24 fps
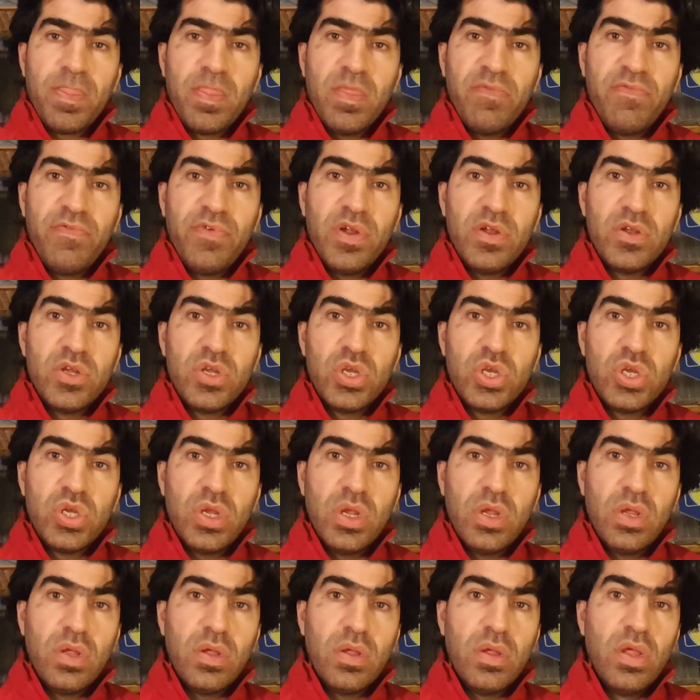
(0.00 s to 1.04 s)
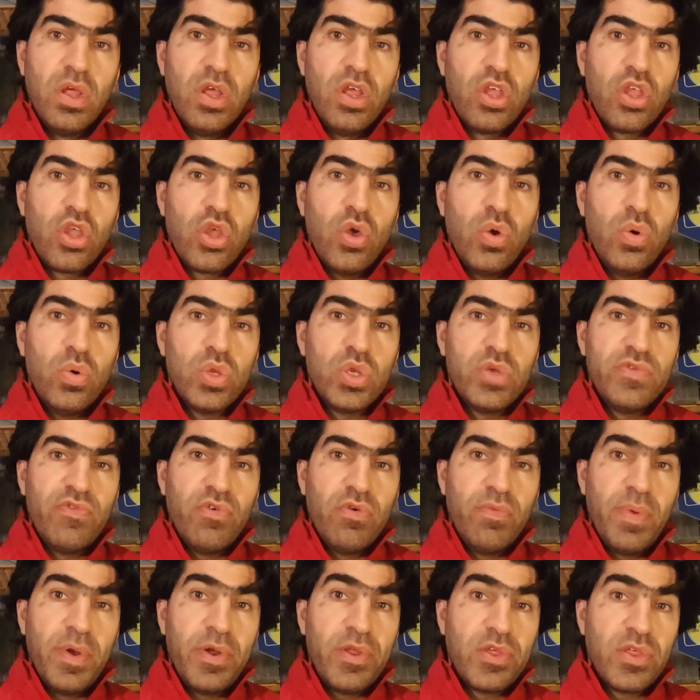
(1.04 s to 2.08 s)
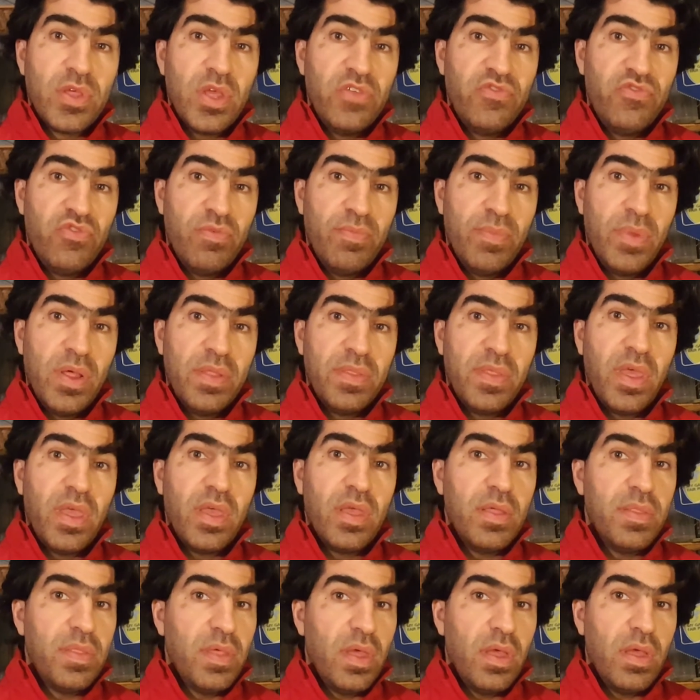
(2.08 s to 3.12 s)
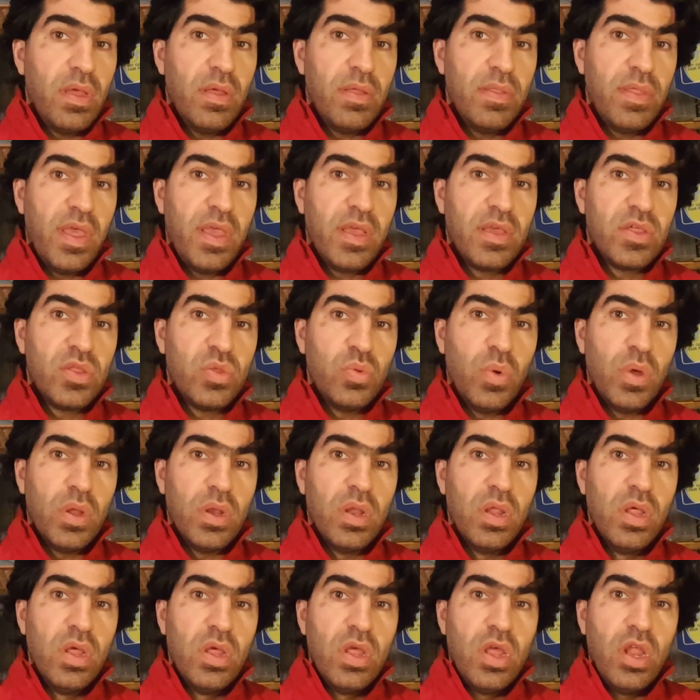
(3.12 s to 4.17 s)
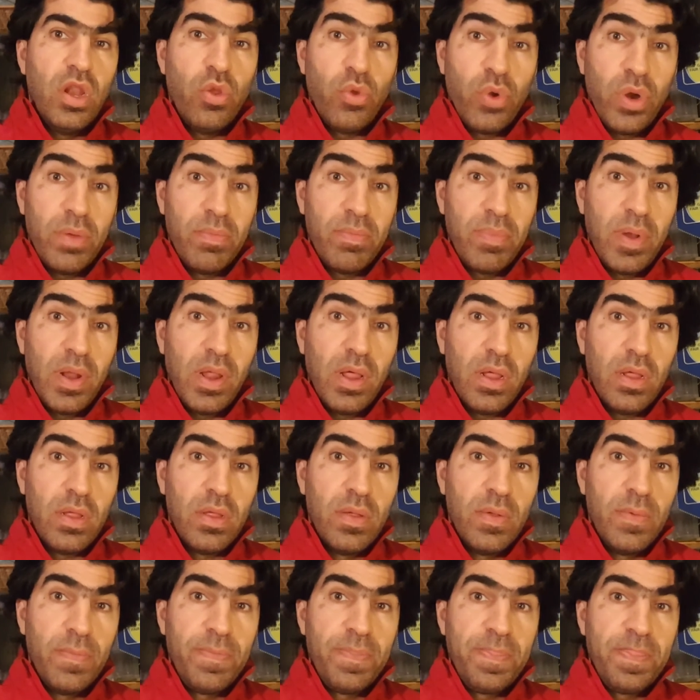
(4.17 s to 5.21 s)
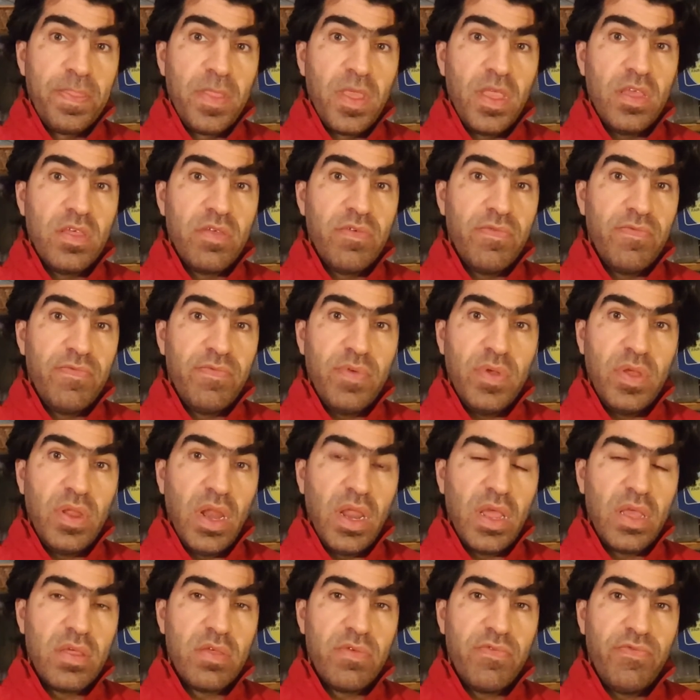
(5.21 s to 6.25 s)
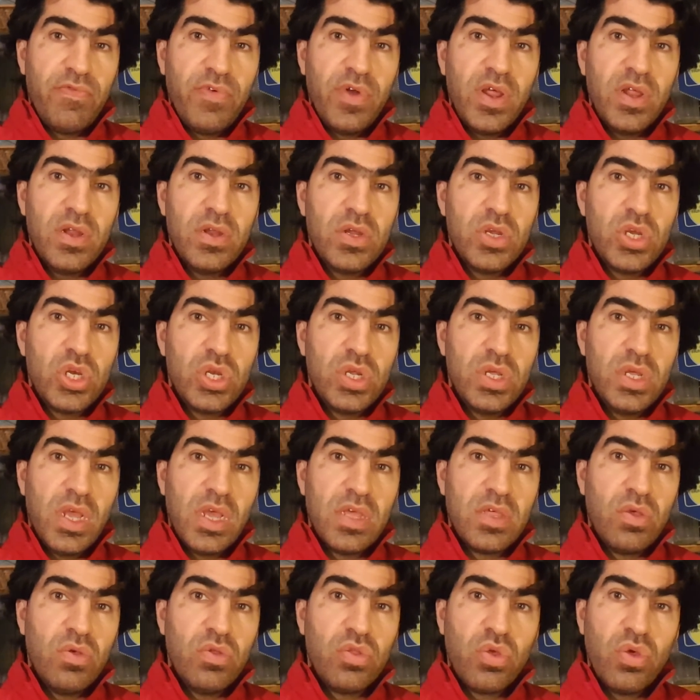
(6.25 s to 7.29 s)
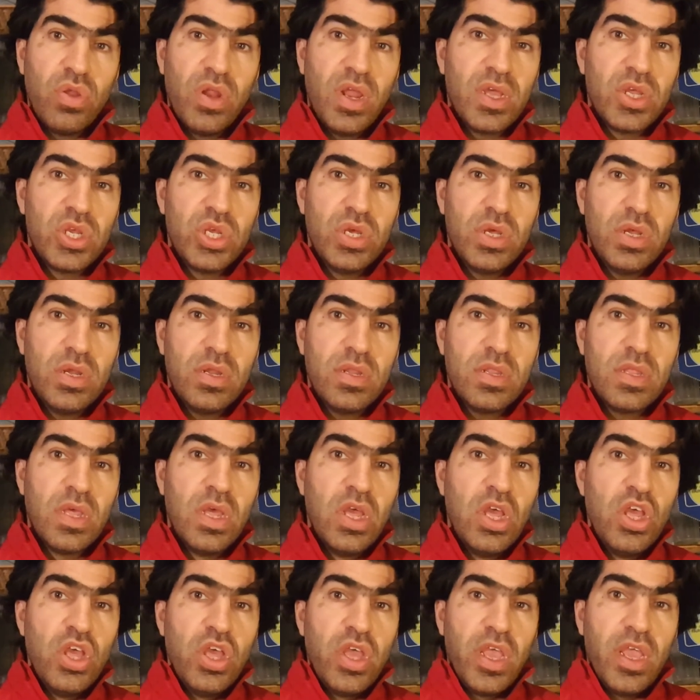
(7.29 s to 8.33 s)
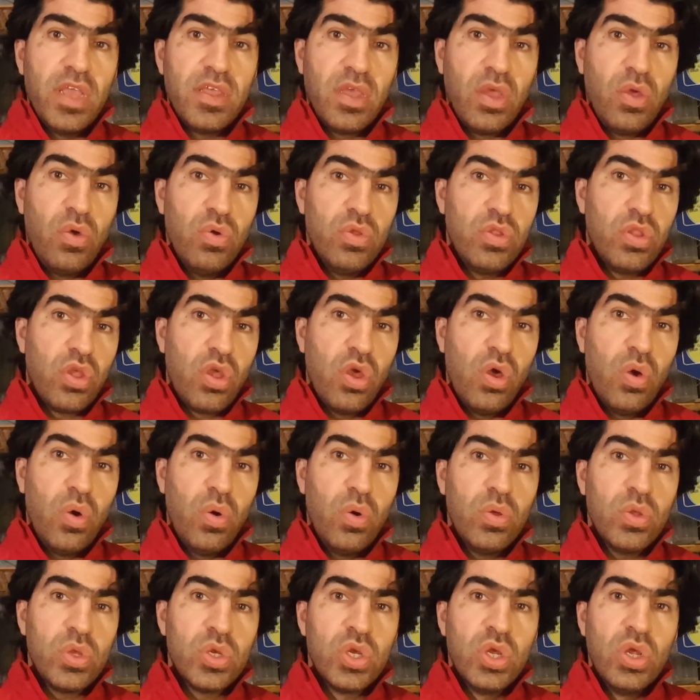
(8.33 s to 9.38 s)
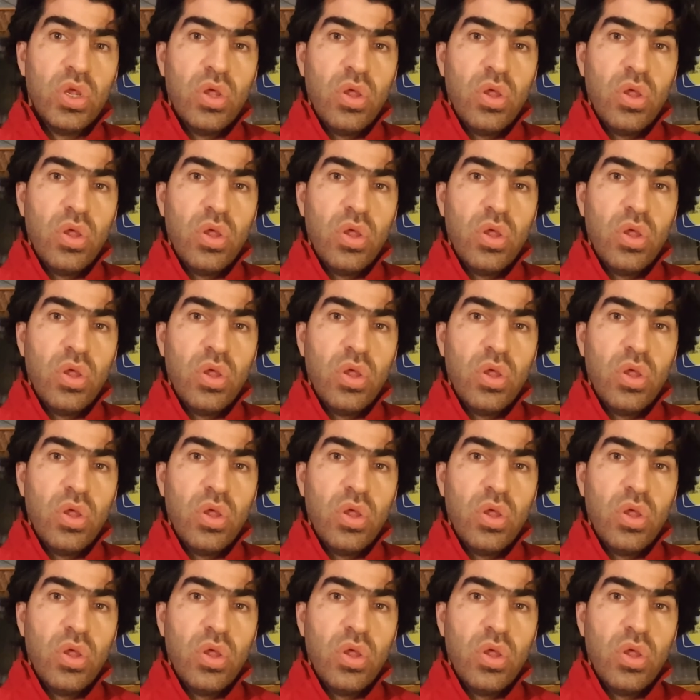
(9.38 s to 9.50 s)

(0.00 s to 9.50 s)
French coach for Paris Saint-Germain, the ex-one, Laurent Plat. He likes French. He has good connections. He's a good coach.